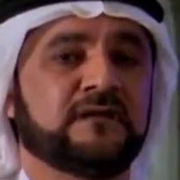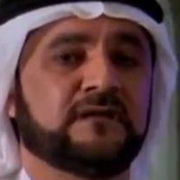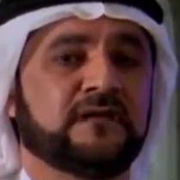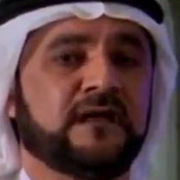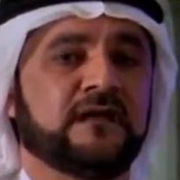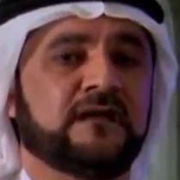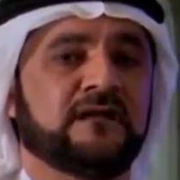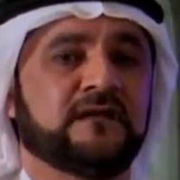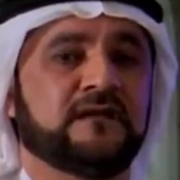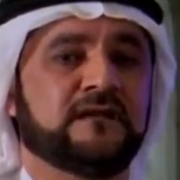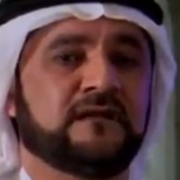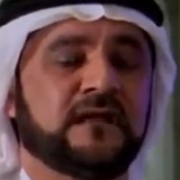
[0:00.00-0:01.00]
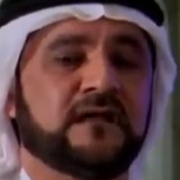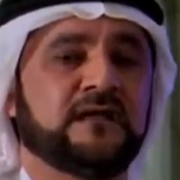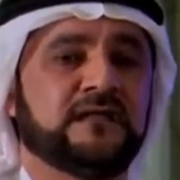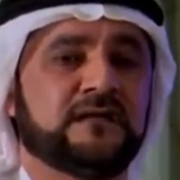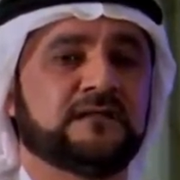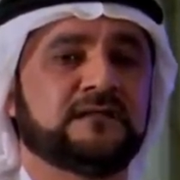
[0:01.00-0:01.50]

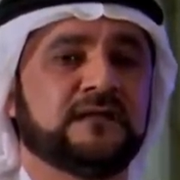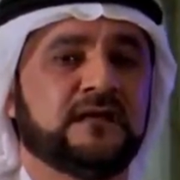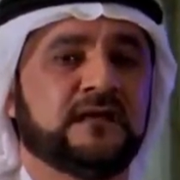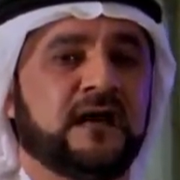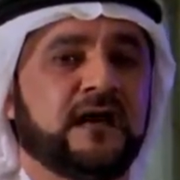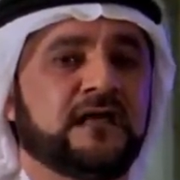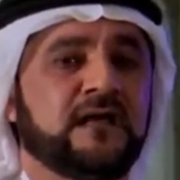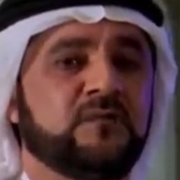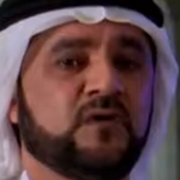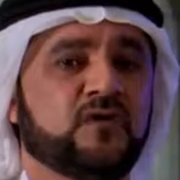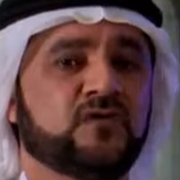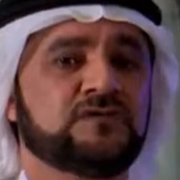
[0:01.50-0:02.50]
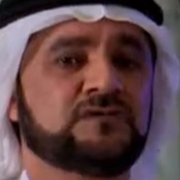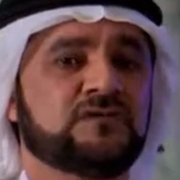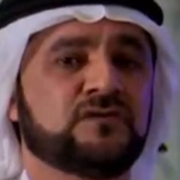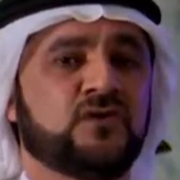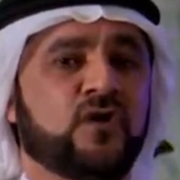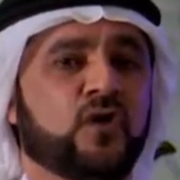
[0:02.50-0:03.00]
Nagaland, I came across
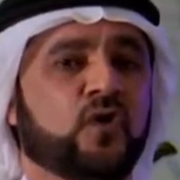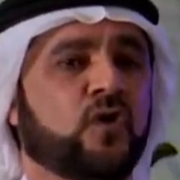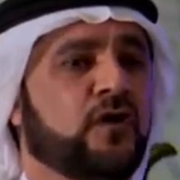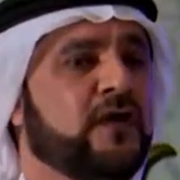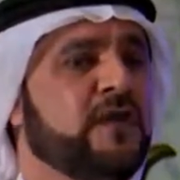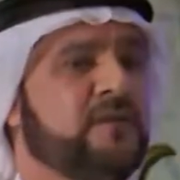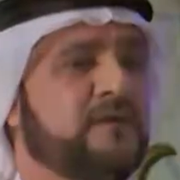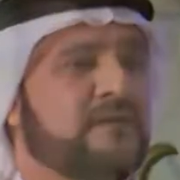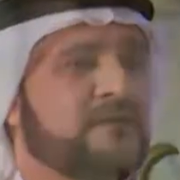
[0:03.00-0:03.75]
Kohima